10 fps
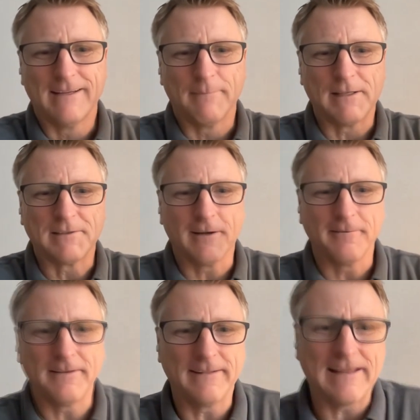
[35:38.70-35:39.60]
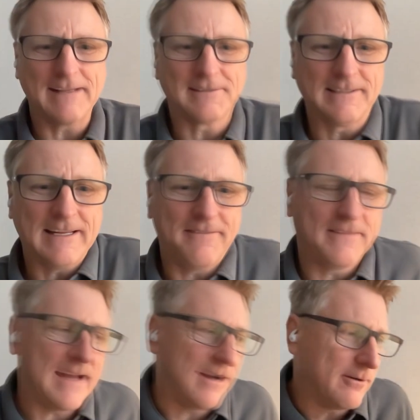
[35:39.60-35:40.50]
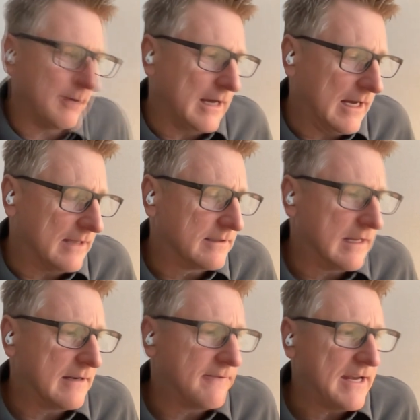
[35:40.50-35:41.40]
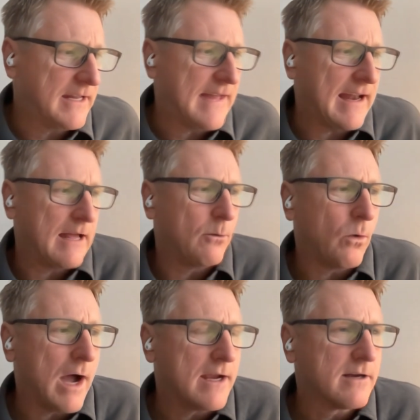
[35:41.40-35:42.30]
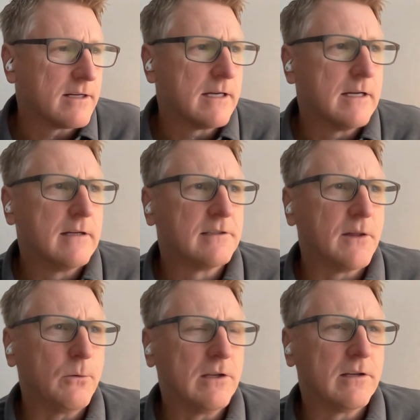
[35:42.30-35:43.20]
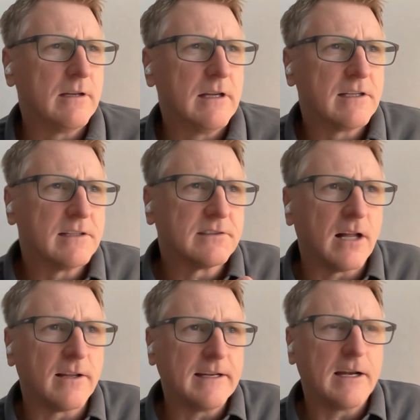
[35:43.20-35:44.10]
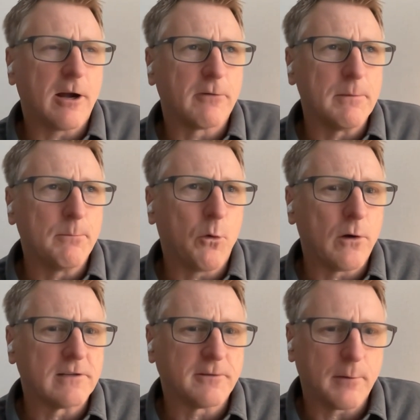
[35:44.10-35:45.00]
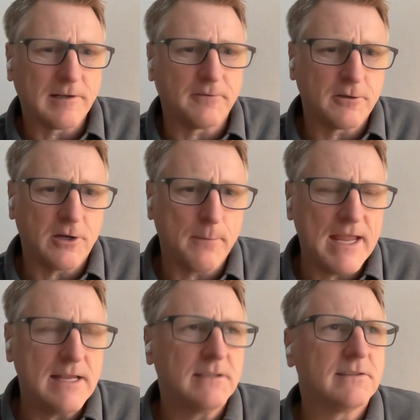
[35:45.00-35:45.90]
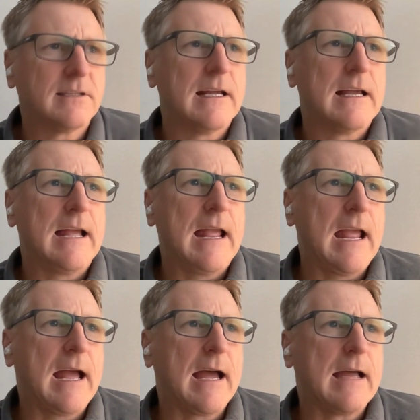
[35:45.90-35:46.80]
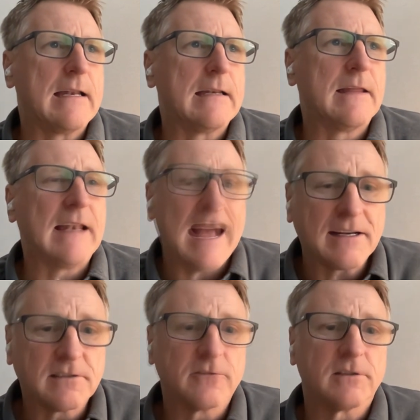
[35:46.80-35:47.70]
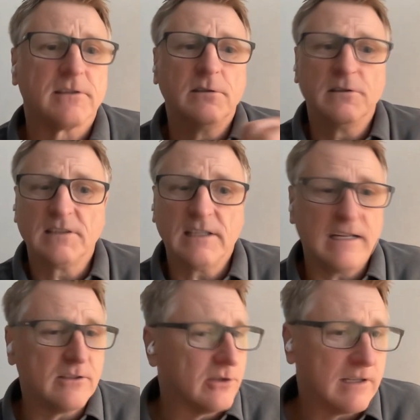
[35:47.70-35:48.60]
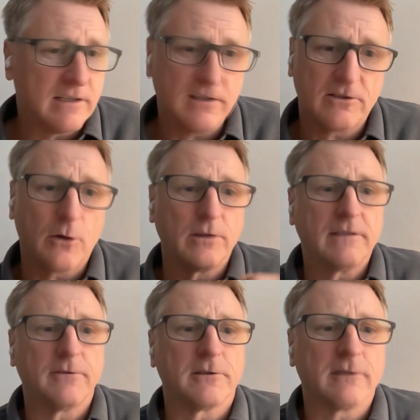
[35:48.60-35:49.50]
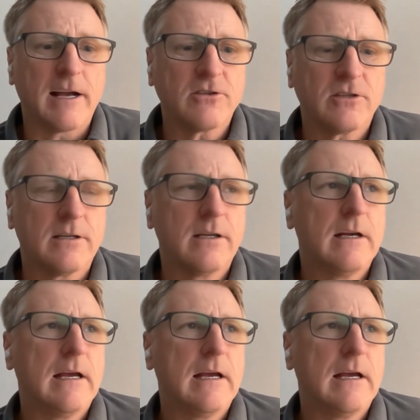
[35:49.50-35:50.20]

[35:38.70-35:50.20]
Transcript: Myself and thanks to Dave Thau, uh, innovated that at Wired so that we could consolidate our reports from our different domains. And then ad servers used it and took it in a totally different direction.